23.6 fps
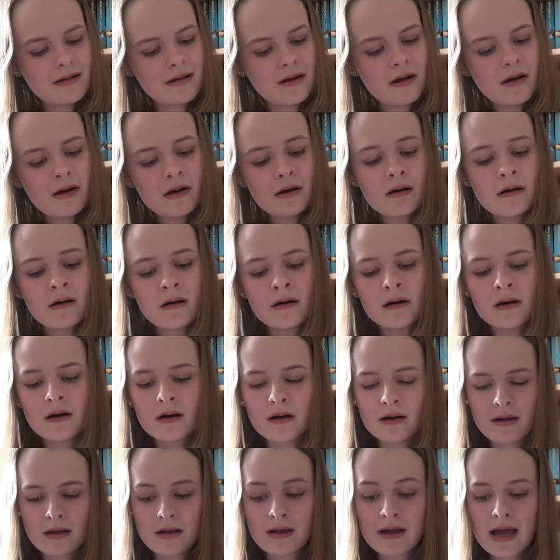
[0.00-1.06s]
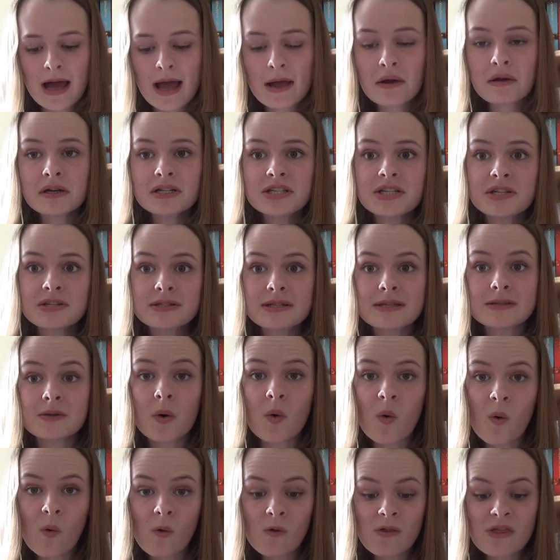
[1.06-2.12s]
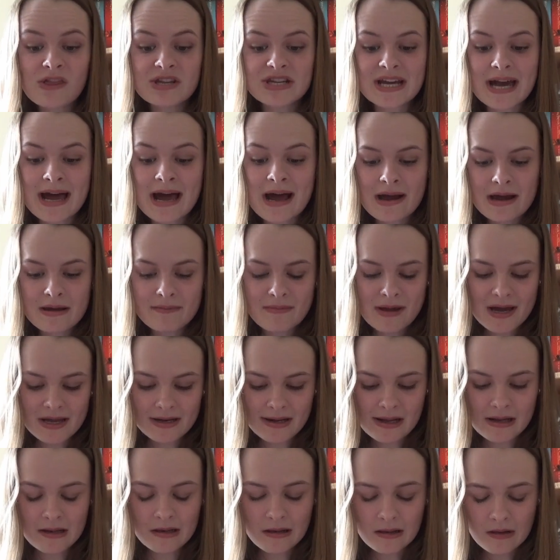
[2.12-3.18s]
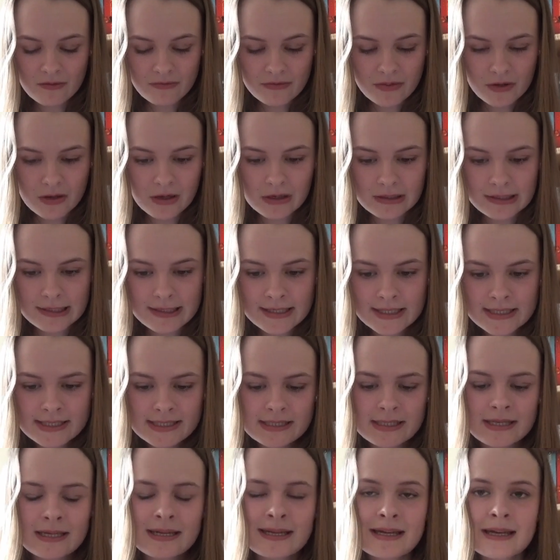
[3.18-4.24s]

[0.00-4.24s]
Oh, I'm going to use these all the time and I love the colours.